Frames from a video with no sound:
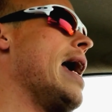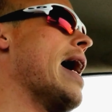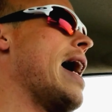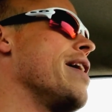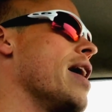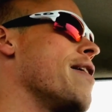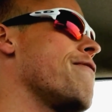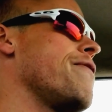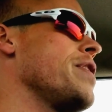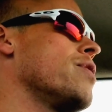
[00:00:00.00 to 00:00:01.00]
I
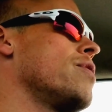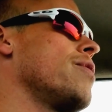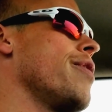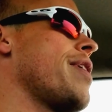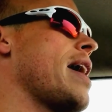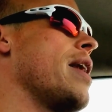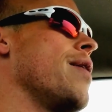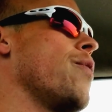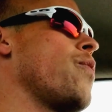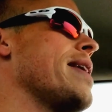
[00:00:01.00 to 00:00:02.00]
feel that
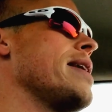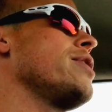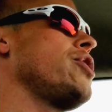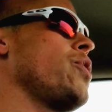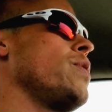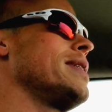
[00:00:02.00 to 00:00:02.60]
we need to